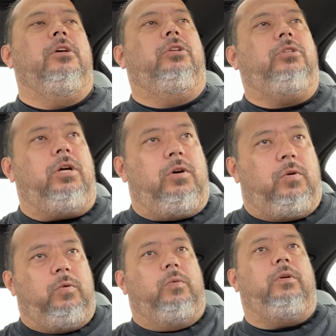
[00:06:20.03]

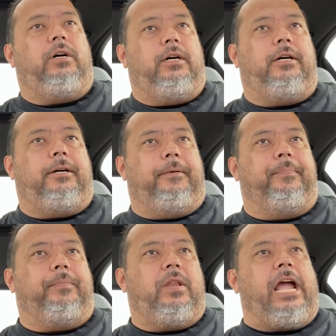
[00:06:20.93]
So
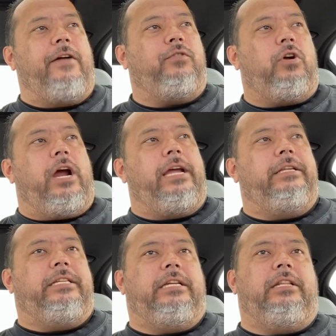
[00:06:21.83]
after I
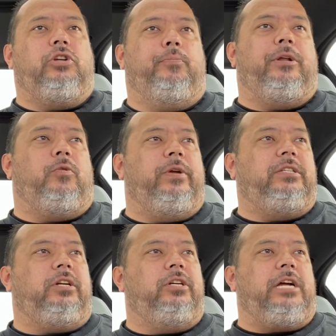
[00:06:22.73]
did a little bit of
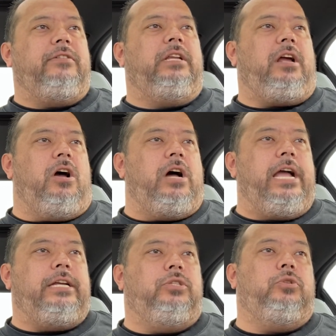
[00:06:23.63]
research, I was like, oh,
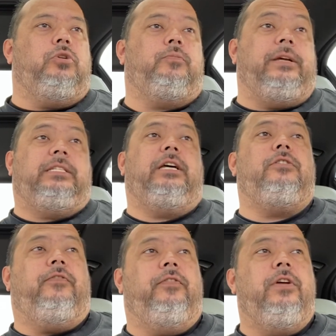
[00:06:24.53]
I could do those
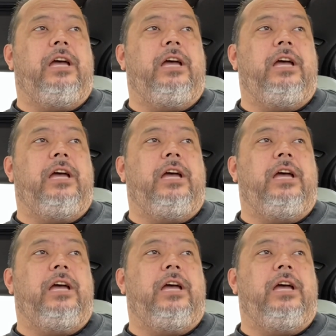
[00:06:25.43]
myself.